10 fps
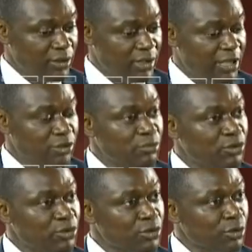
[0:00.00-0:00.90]
that, you
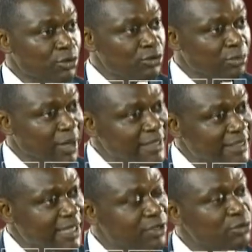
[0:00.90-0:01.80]
must go also
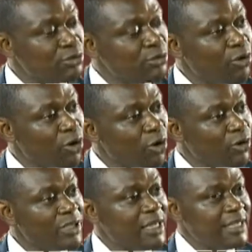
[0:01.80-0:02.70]
partake through
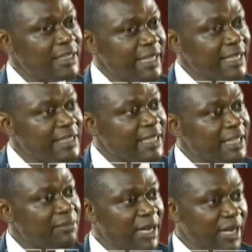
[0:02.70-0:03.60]
all the
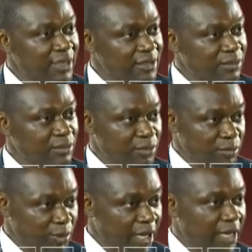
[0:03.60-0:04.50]
internal mechanism
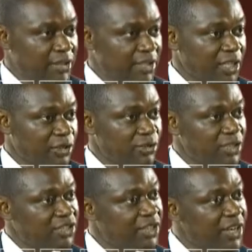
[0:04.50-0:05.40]
schedules,
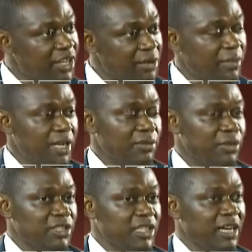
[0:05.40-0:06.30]
the screening by the
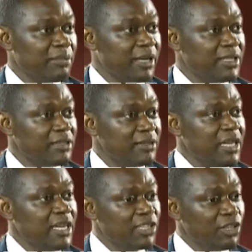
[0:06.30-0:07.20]
political parties,
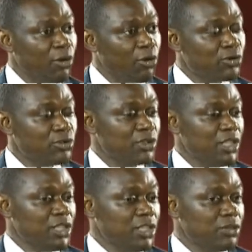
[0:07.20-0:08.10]
also
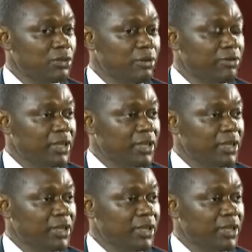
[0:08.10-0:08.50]
the issue of